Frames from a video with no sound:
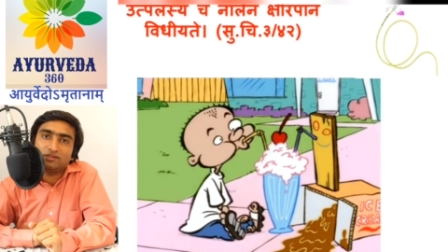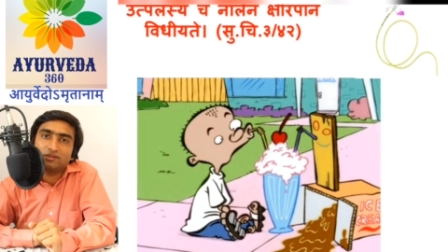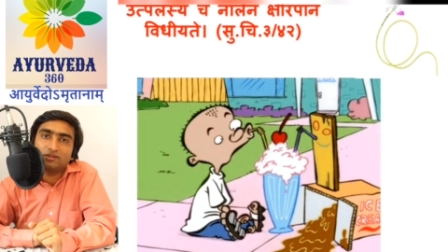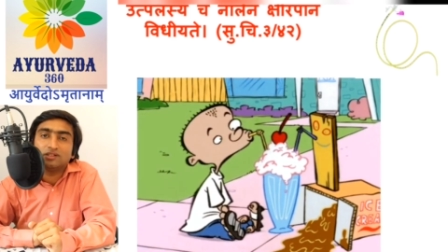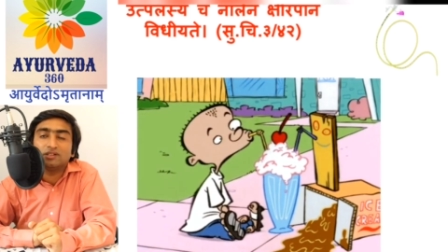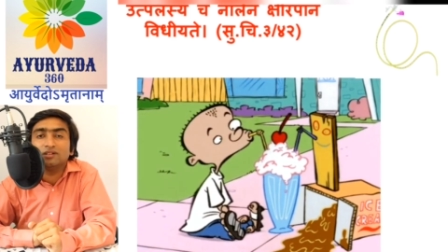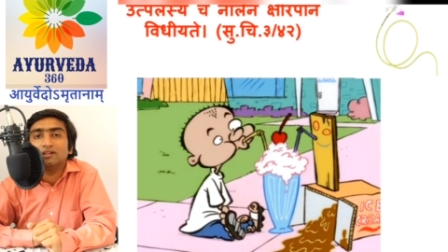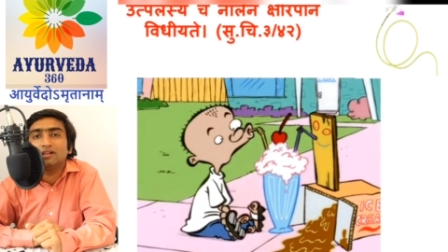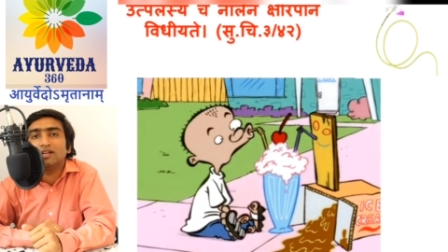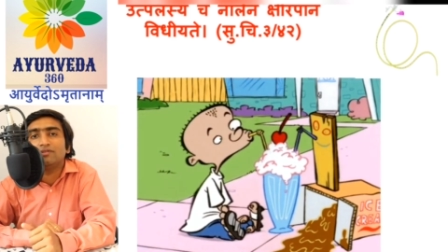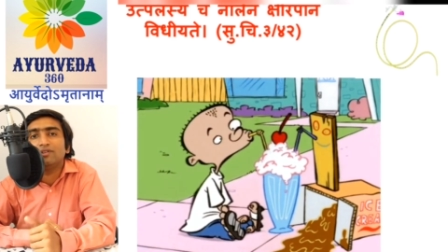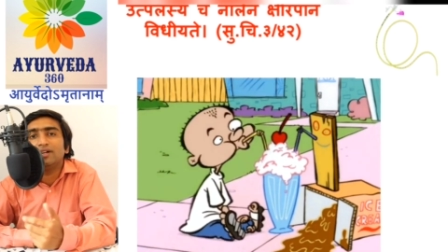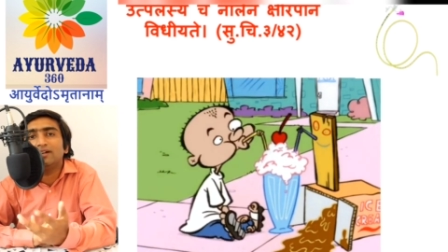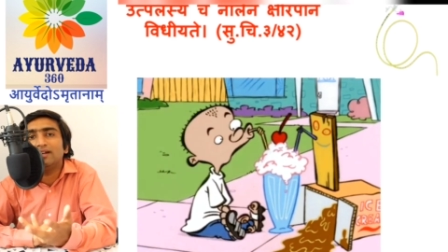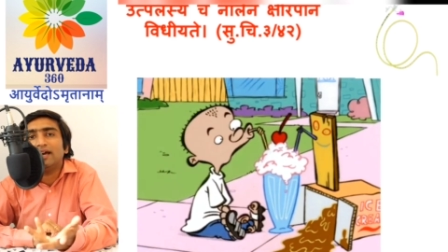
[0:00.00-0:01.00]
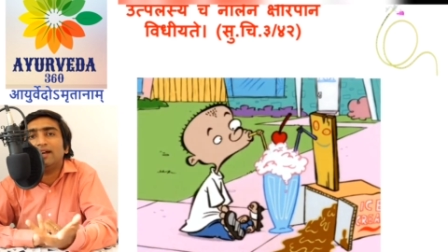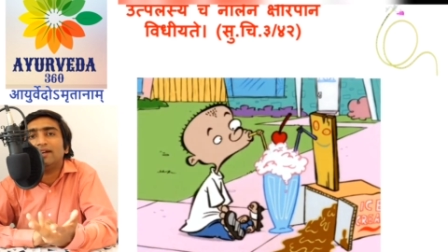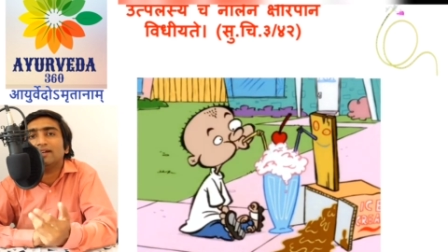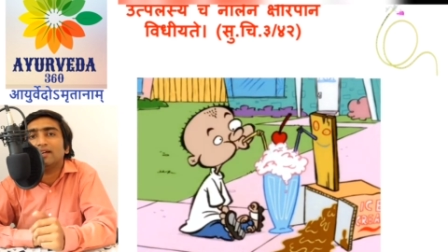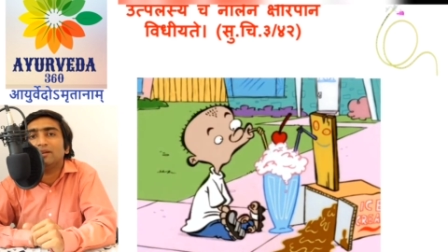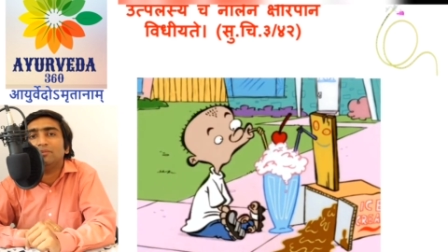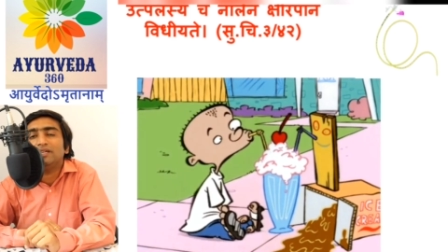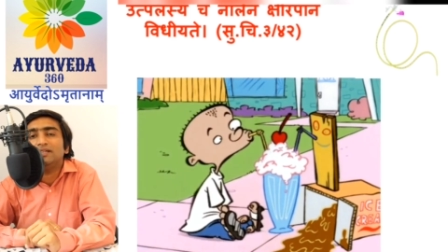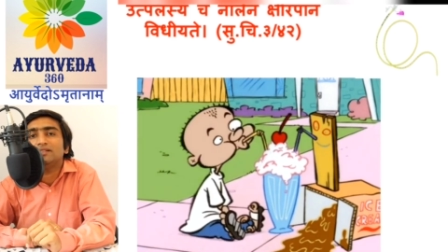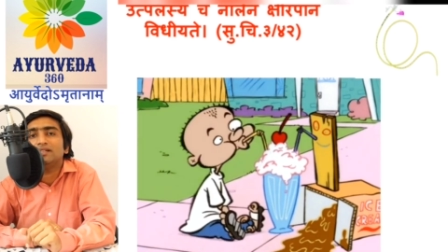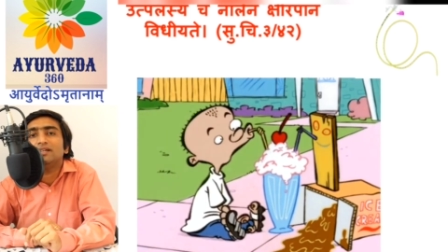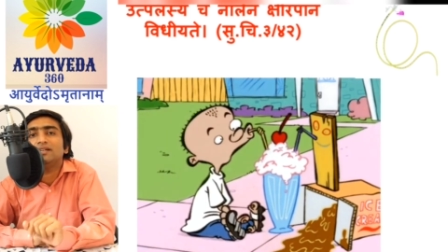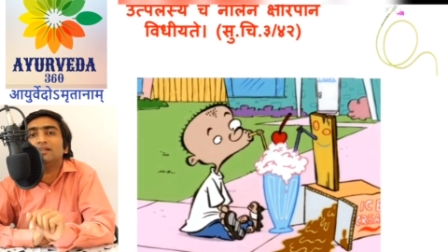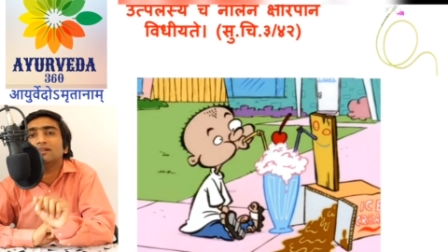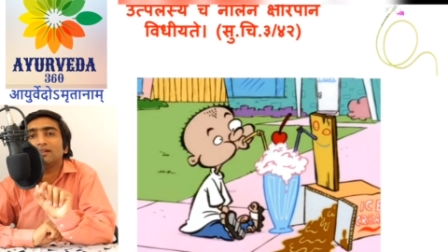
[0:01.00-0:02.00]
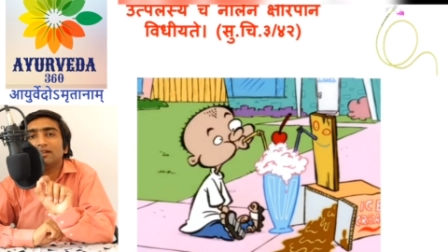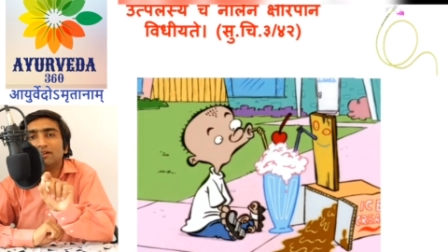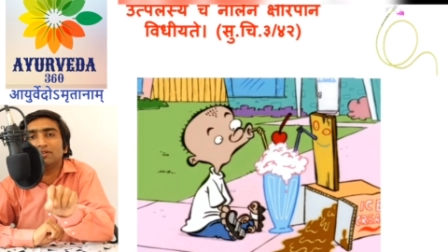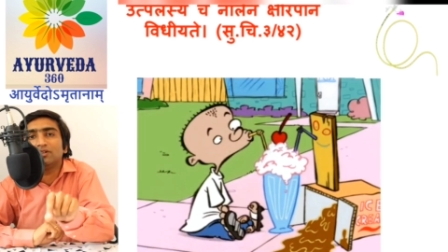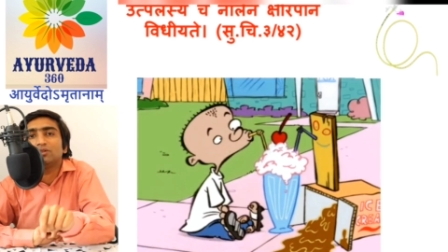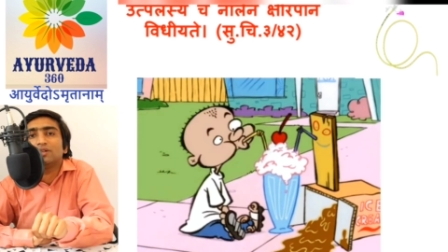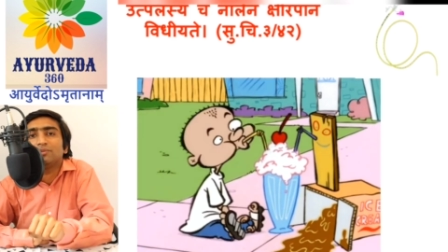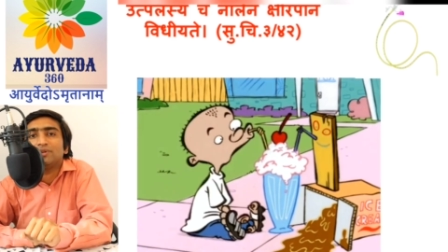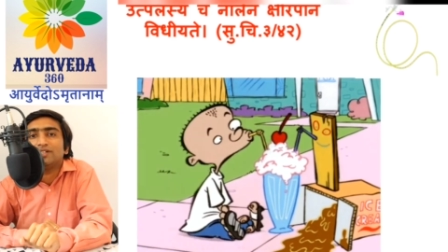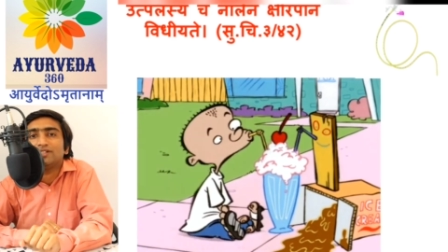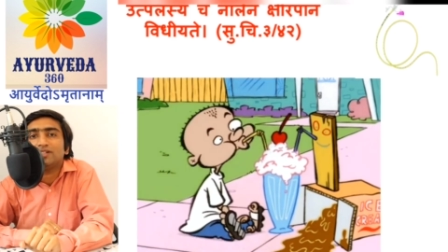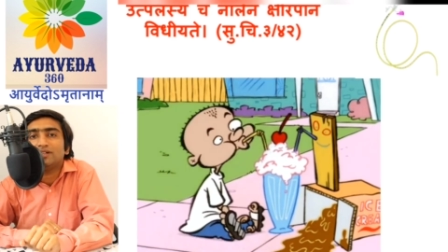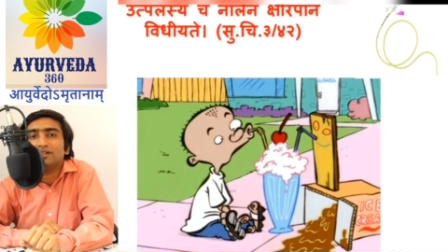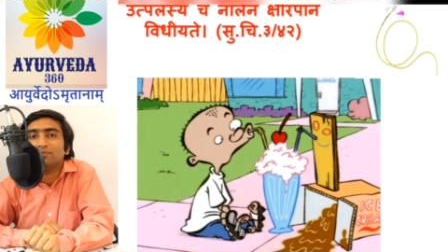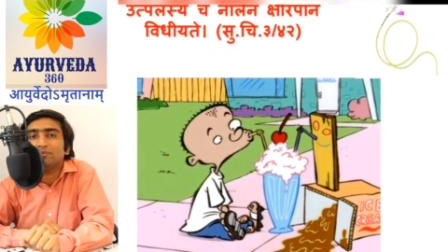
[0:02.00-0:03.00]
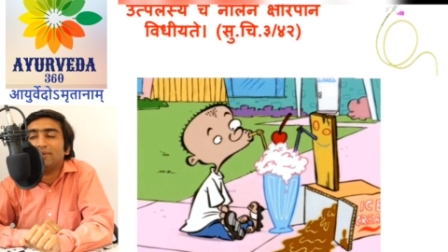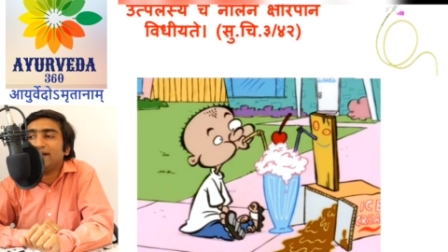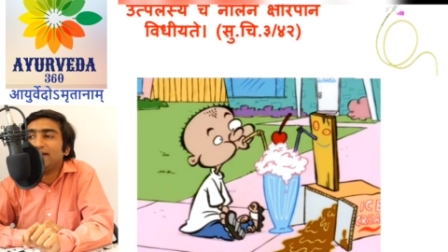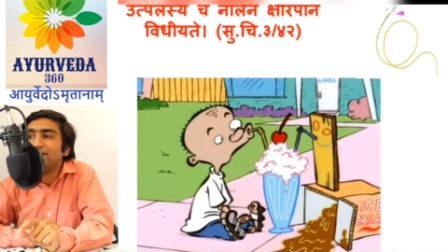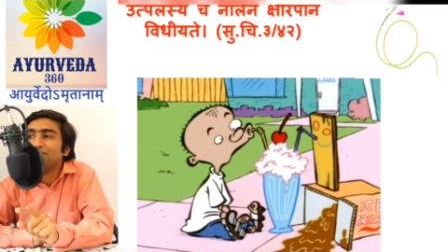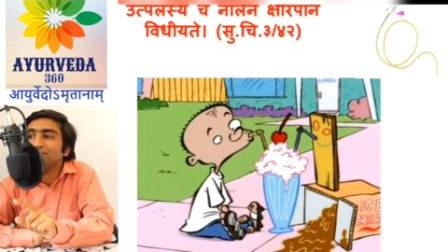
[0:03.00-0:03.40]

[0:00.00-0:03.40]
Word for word: So the liquid diet can be easily given to the patient by